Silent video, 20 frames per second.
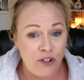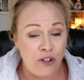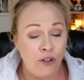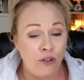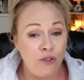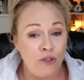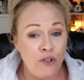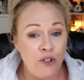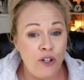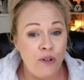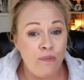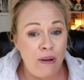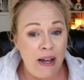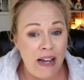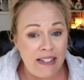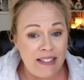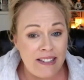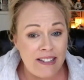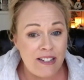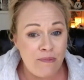You'll do your
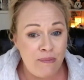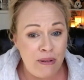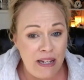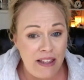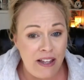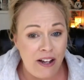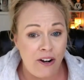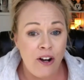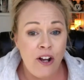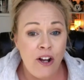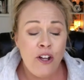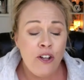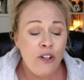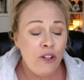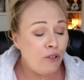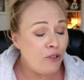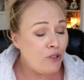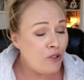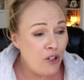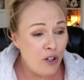best to be there.
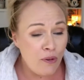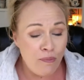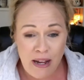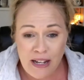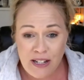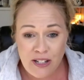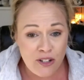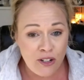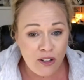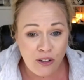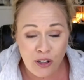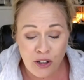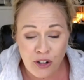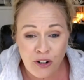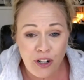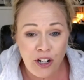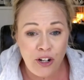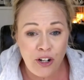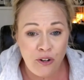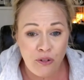You'll do your best to
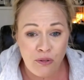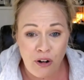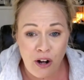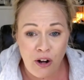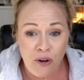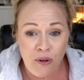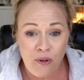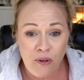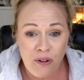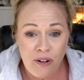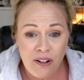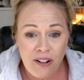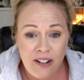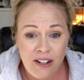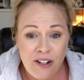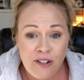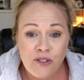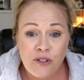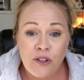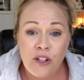learn and grow
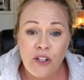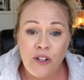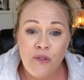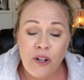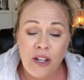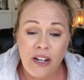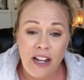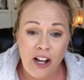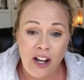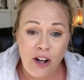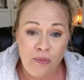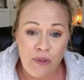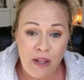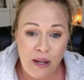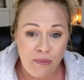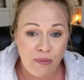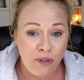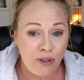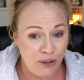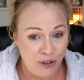so that you can help
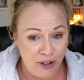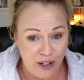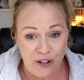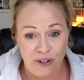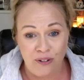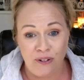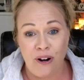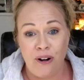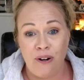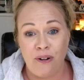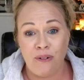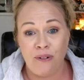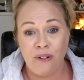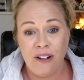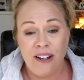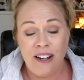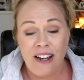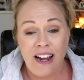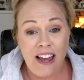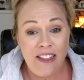them learn and grow.
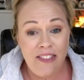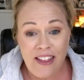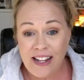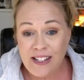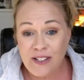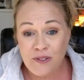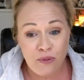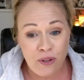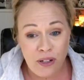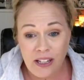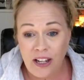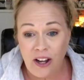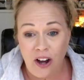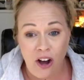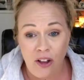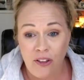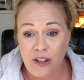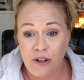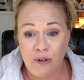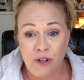And that's really
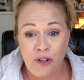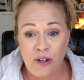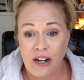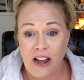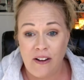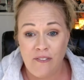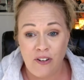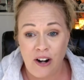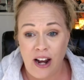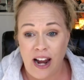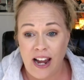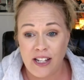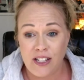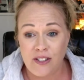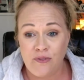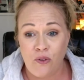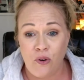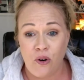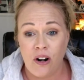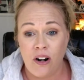all that we can ever
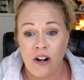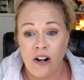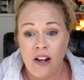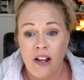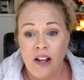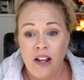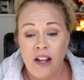ask for.